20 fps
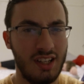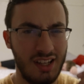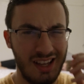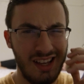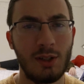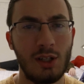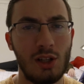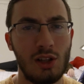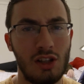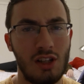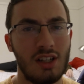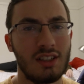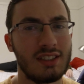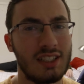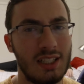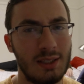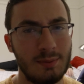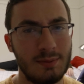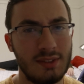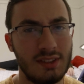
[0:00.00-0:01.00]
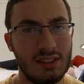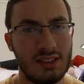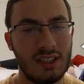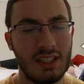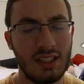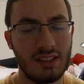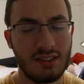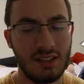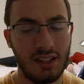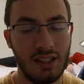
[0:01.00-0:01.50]
It's been a long time
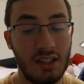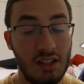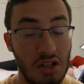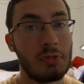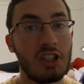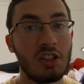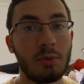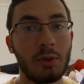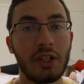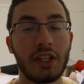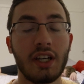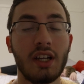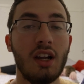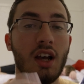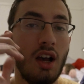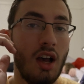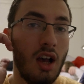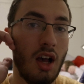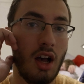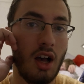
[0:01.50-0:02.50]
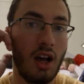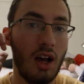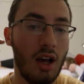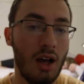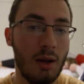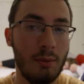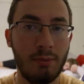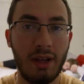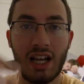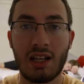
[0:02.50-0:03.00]
since I've seen it, but it was pretty good.
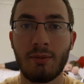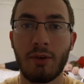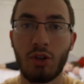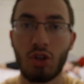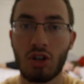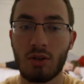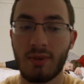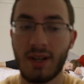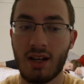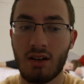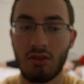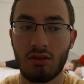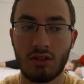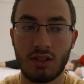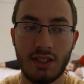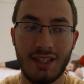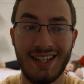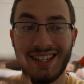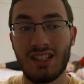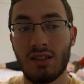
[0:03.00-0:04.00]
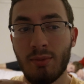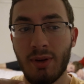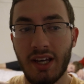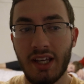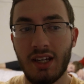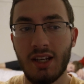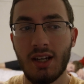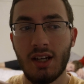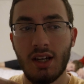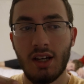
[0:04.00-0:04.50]
Um, back in my dorm now, gonna head to
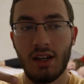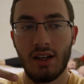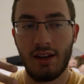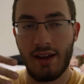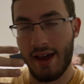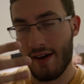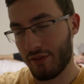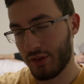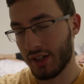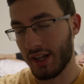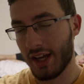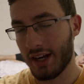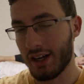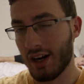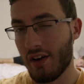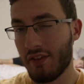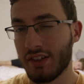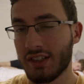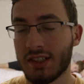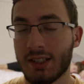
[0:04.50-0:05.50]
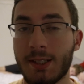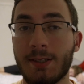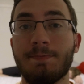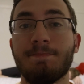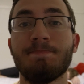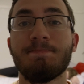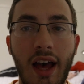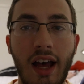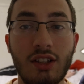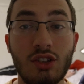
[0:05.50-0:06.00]
bed after I edit, obviously.
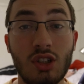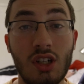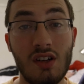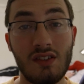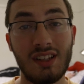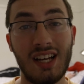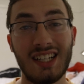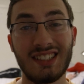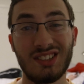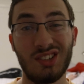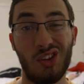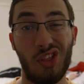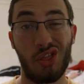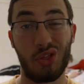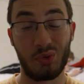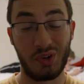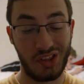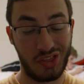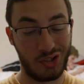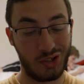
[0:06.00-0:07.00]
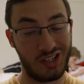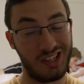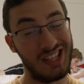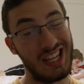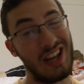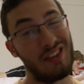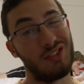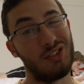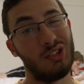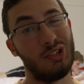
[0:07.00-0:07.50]
i still in class till 3.30 in
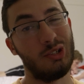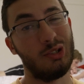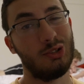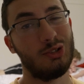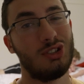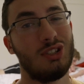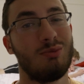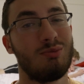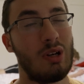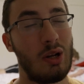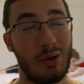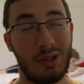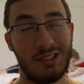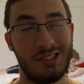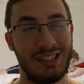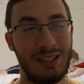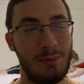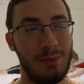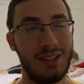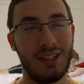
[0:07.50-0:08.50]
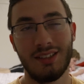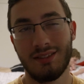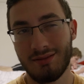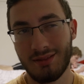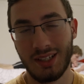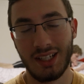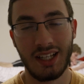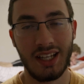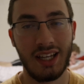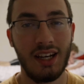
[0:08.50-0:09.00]
the afternoon, so I'm probably gonna sleep in
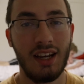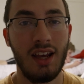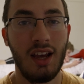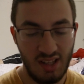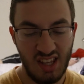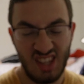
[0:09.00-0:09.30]
again.